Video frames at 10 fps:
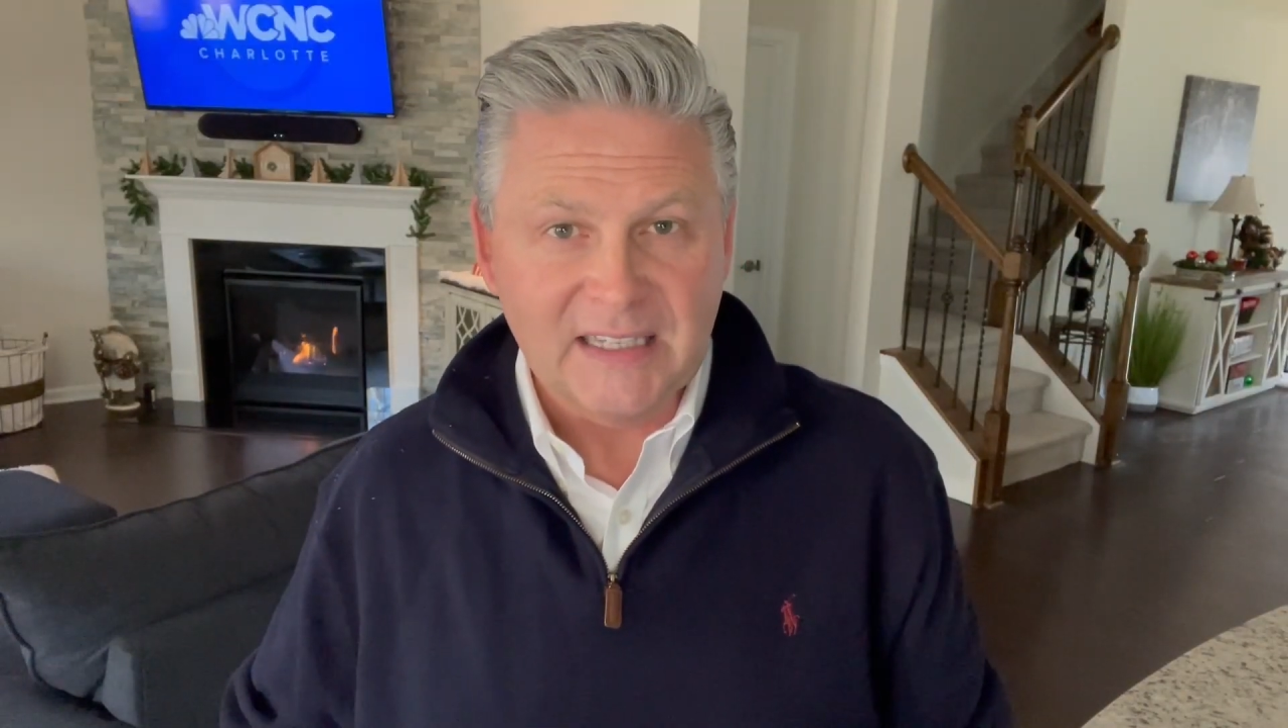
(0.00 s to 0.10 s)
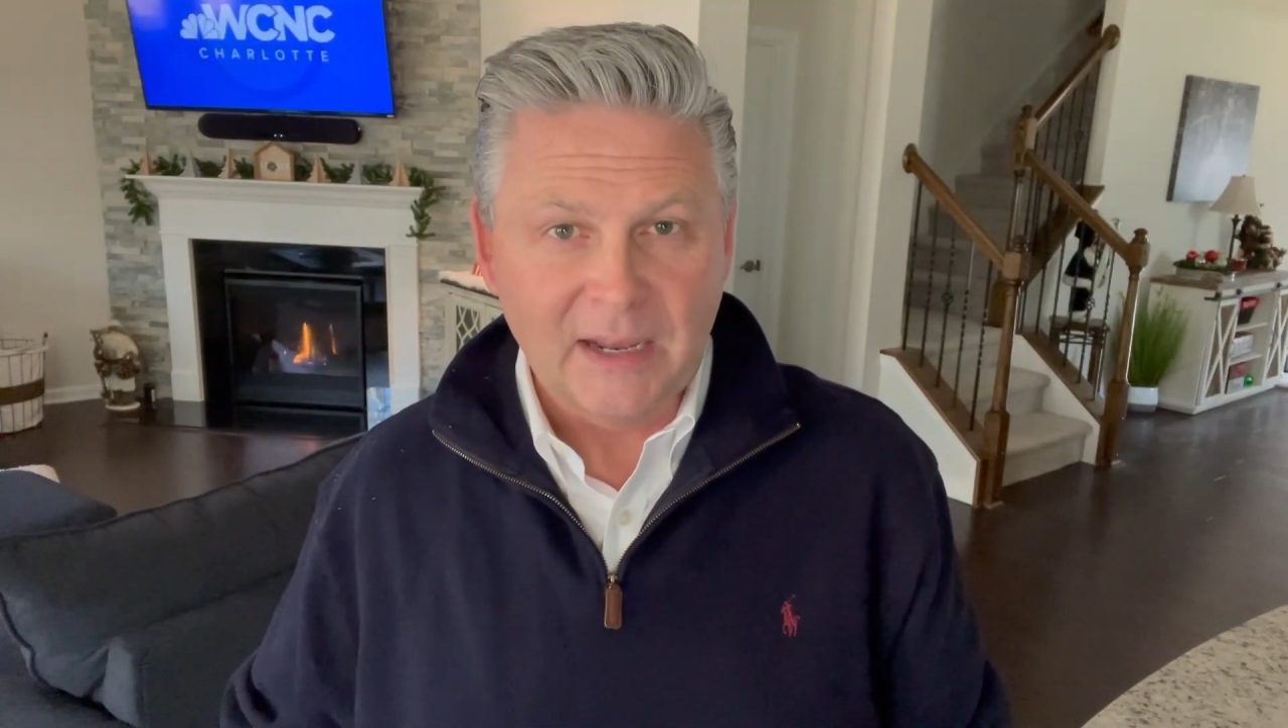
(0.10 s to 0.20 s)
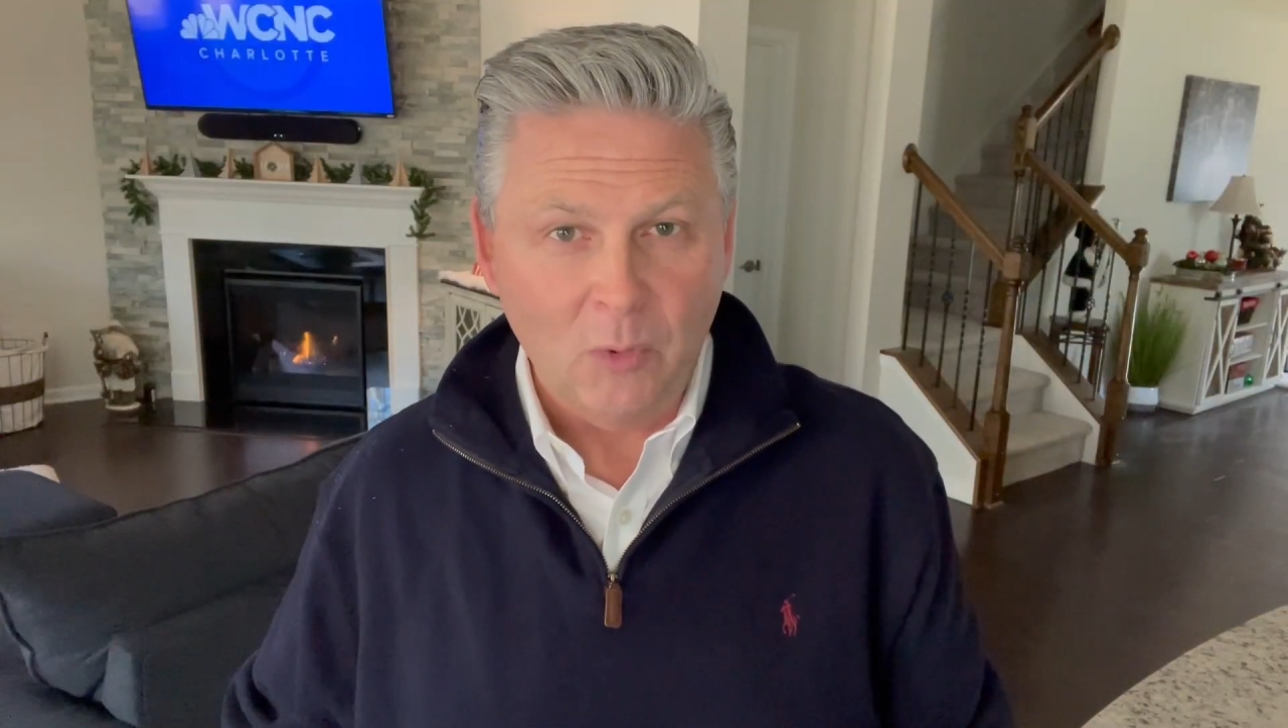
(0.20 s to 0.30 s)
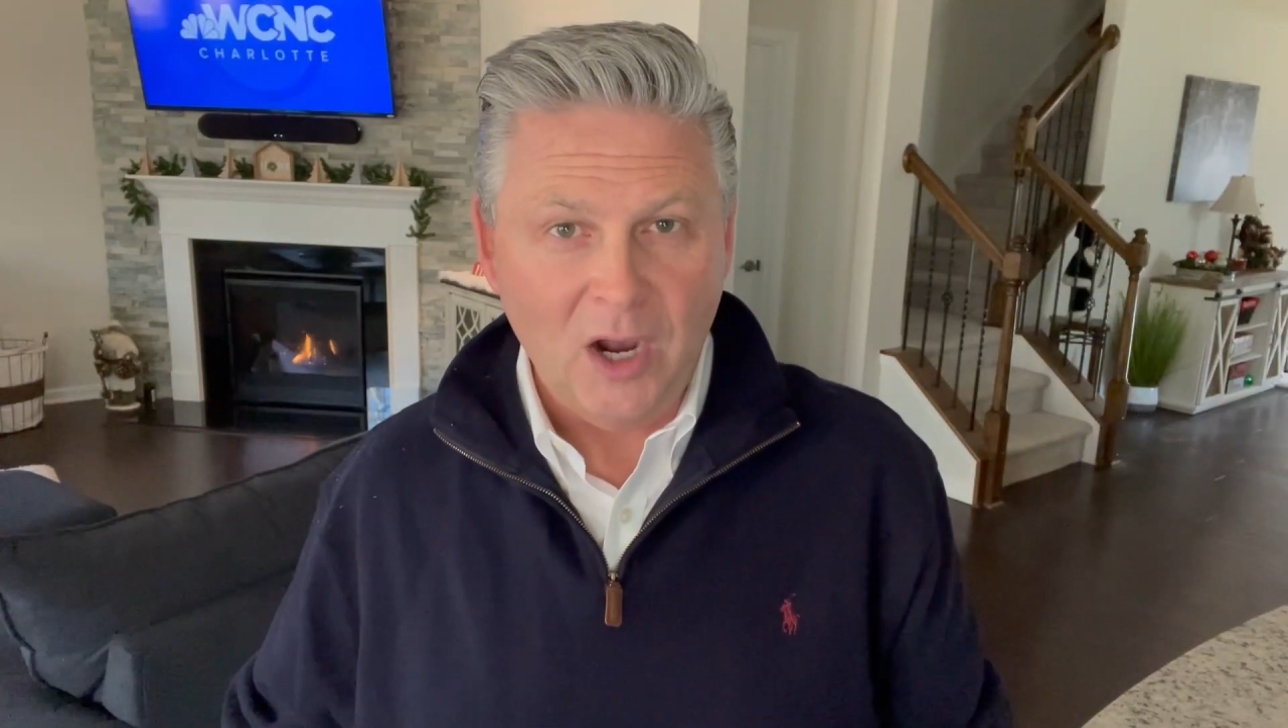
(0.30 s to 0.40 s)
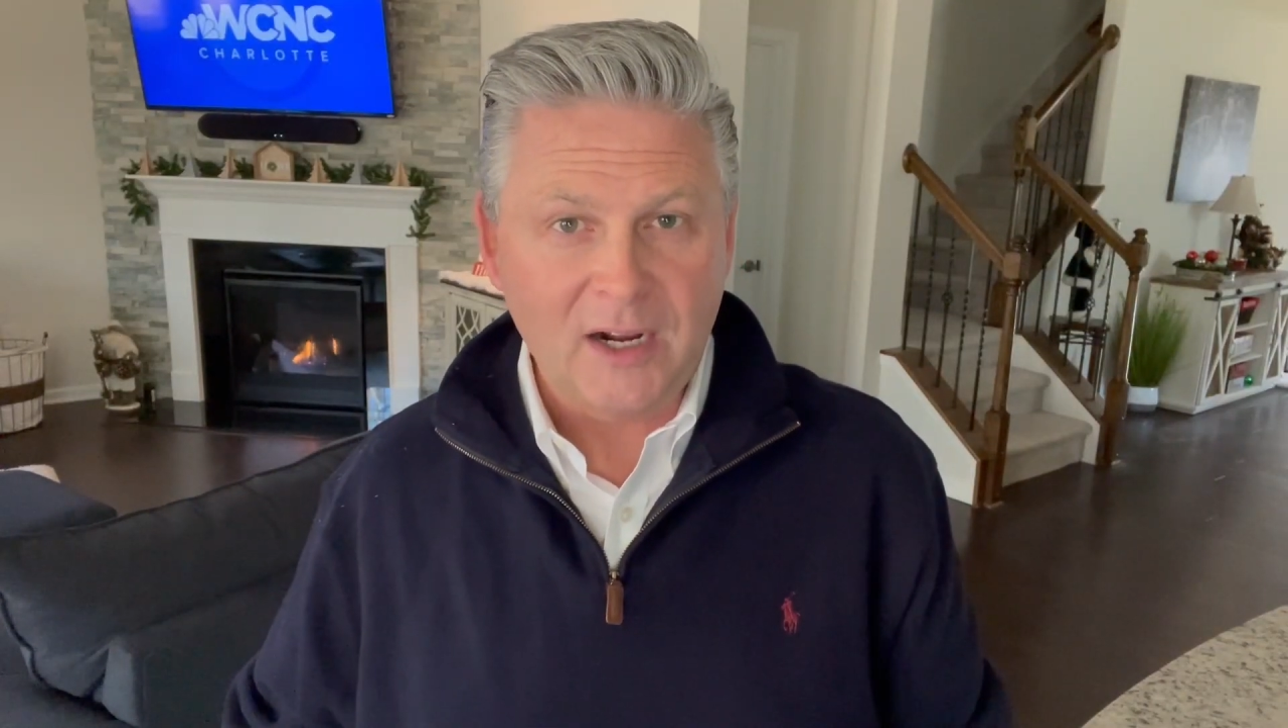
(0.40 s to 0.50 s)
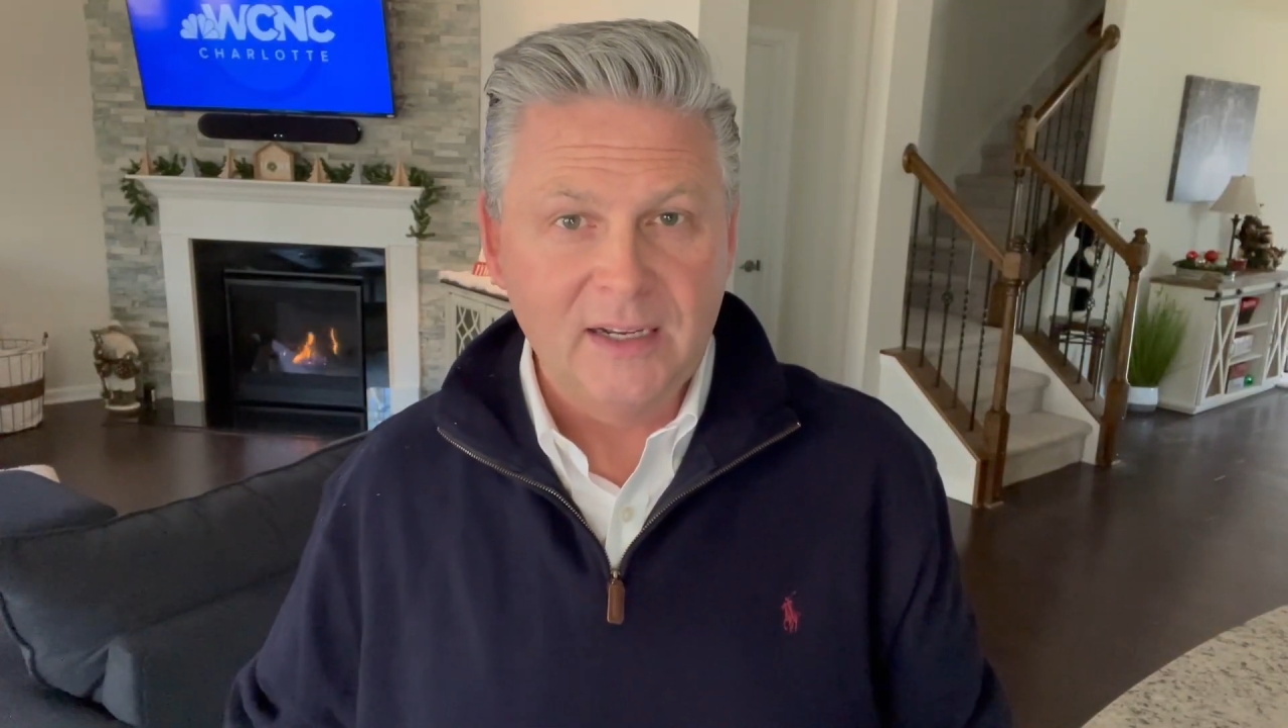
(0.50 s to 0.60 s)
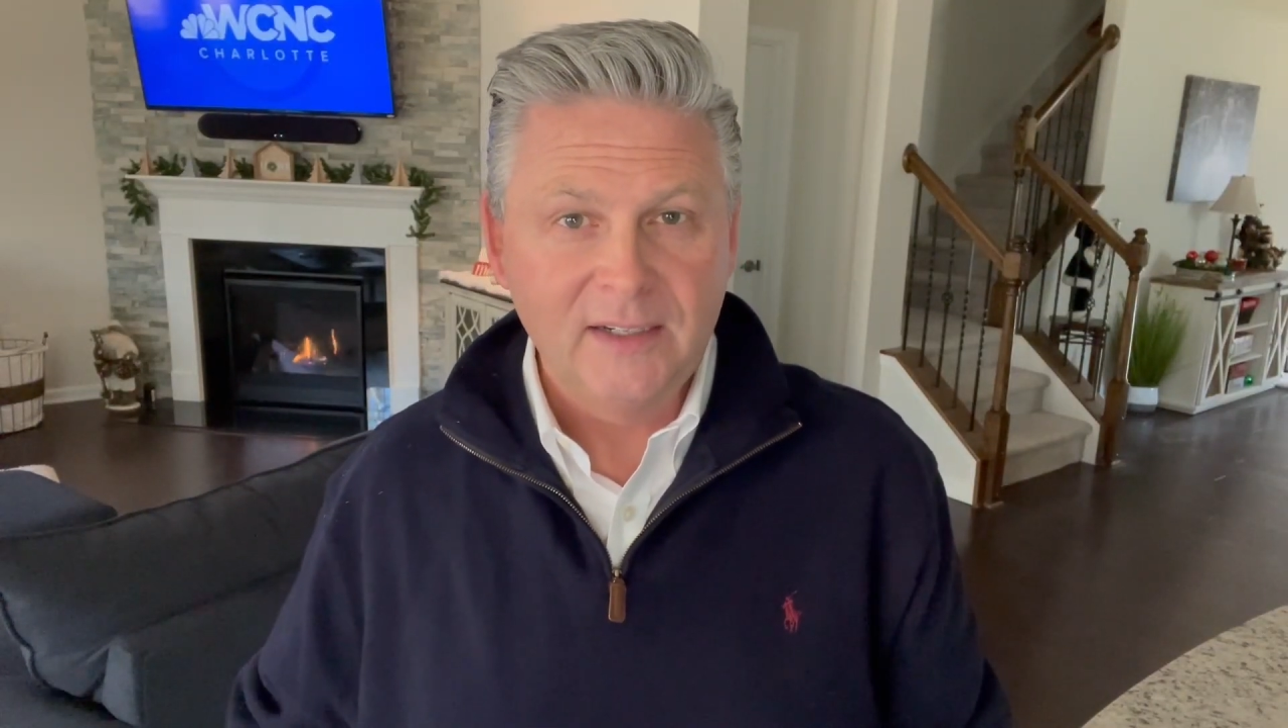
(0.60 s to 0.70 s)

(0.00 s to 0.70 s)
Sidewalk.